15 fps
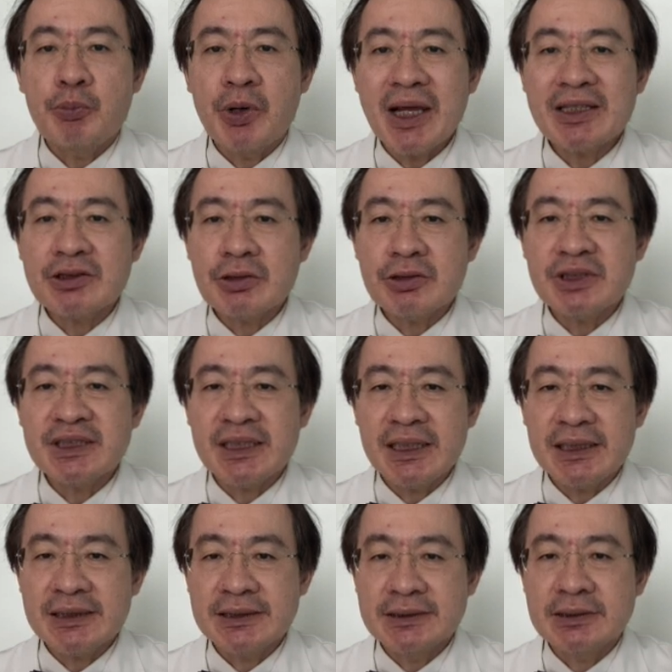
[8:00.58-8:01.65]

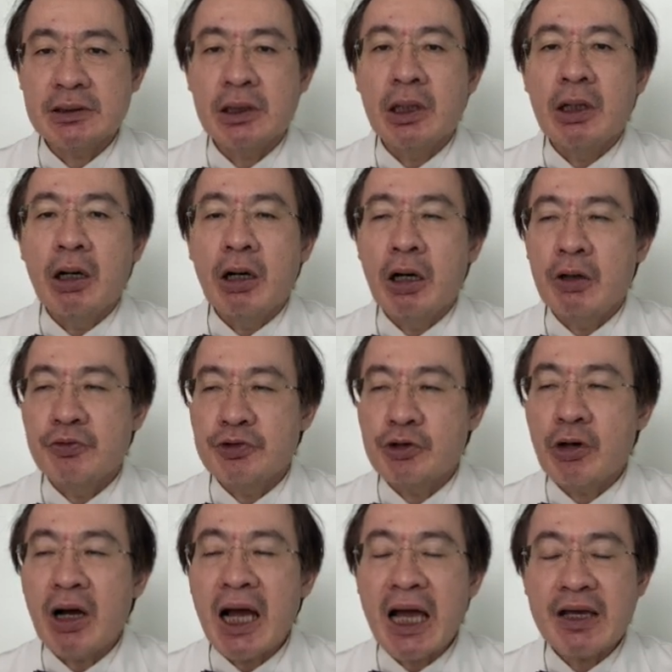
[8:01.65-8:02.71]
blastocyst of
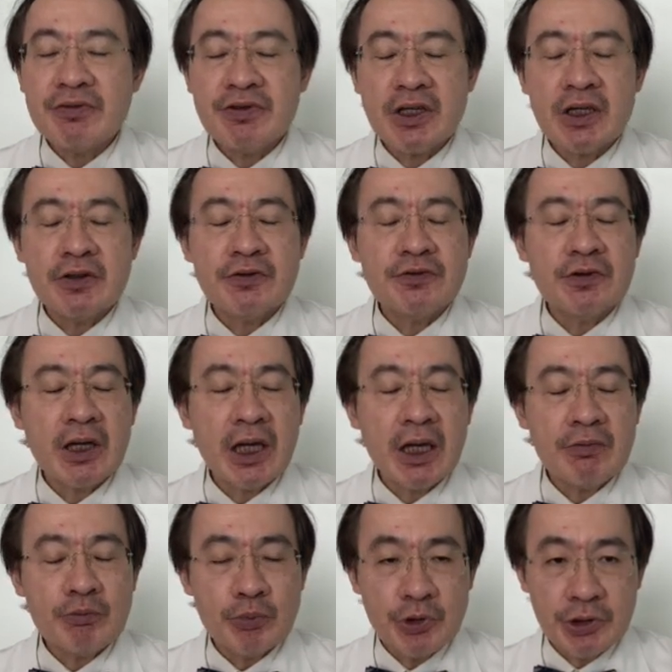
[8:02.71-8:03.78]
your IVF
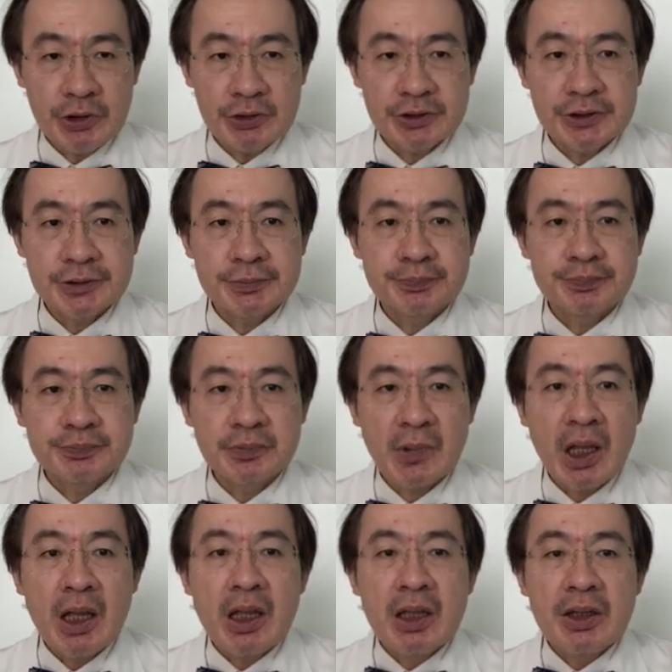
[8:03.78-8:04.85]
embryos,
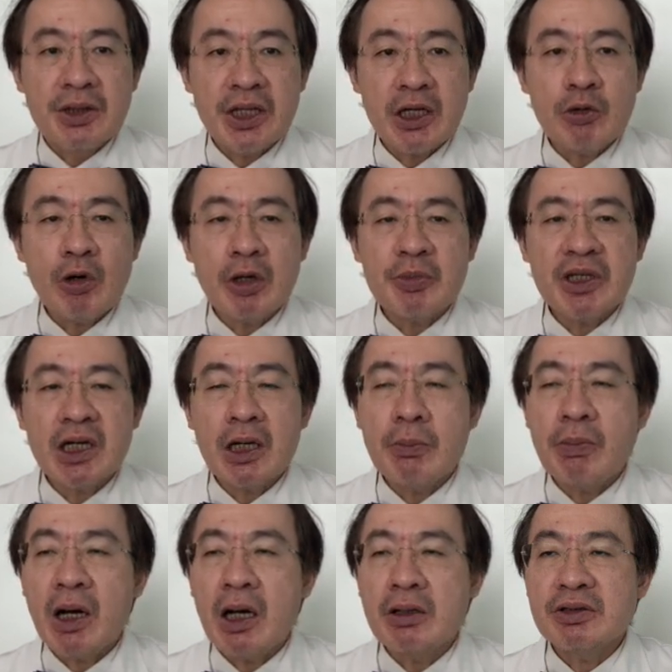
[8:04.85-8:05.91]
there will be
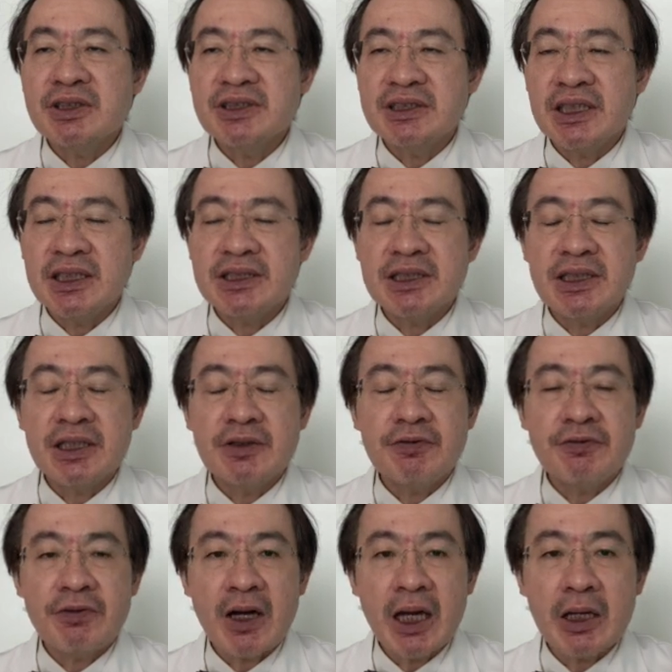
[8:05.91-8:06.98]
about
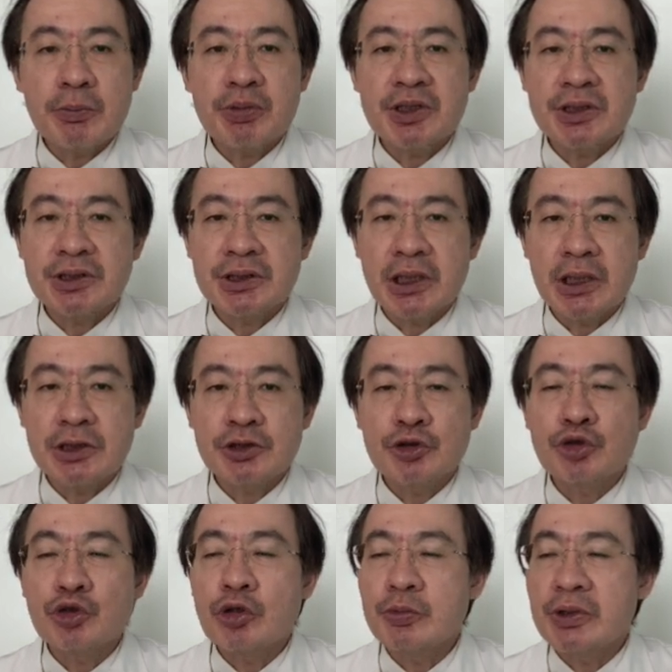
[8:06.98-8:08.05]

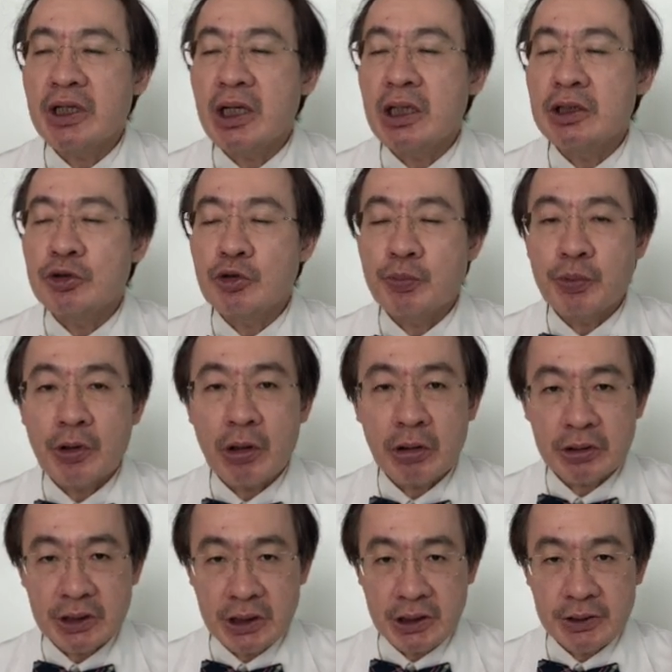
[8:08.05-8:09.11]
65% to be
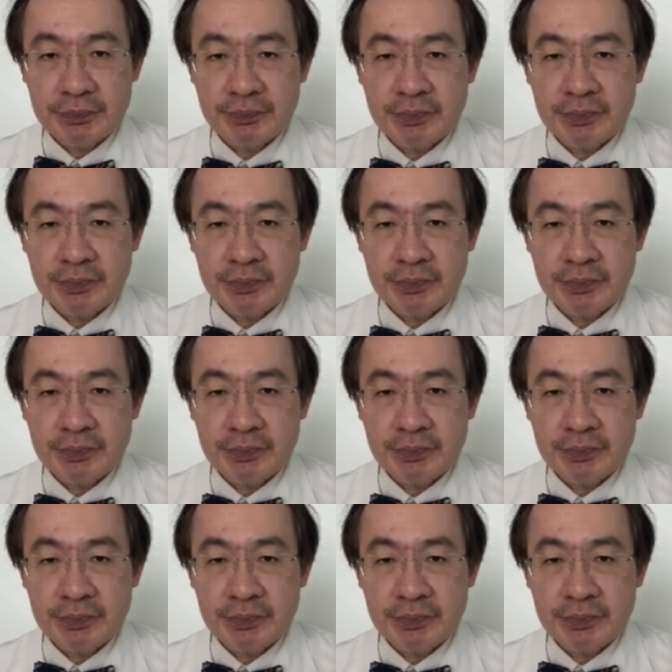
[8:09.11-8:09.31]
aneuploidy